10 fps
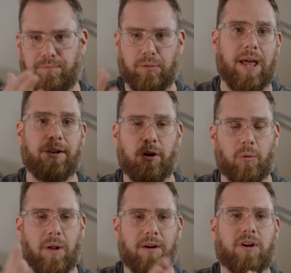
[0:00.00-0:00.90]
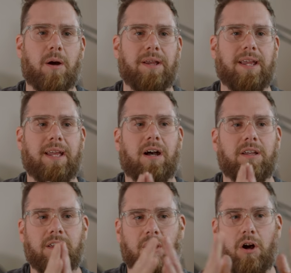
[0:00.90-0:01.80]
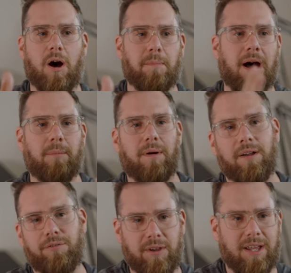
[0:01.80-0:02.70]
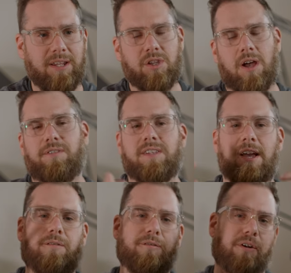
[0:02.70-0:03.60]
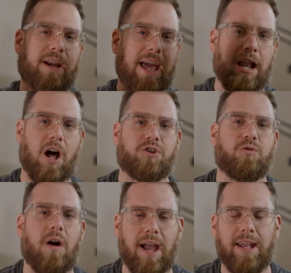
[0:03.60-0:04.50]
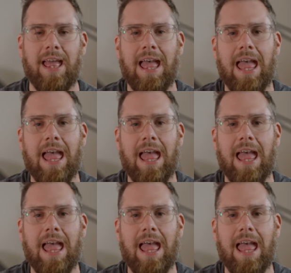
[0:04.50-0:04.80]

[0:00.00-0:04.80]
blender or whatever coming up on my feed. So I said, forget it, I'll try it.